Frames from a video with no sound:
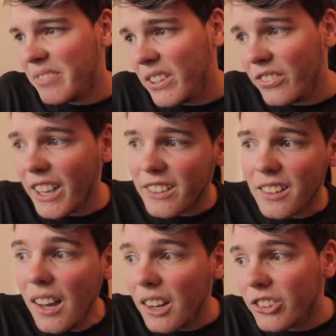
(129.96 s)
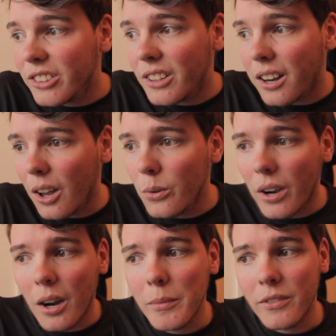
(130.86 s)
If he had a large clone
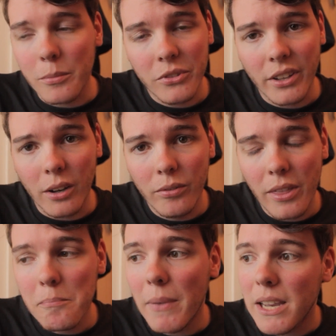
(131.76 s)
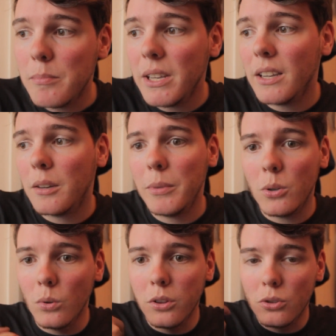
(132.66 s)
army of himself, then maybe it could be
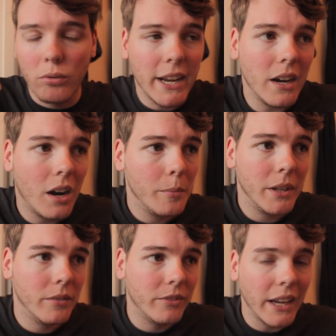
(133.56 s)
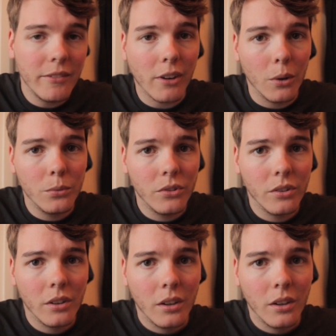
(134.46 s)
called the Great Army of Dave Clones.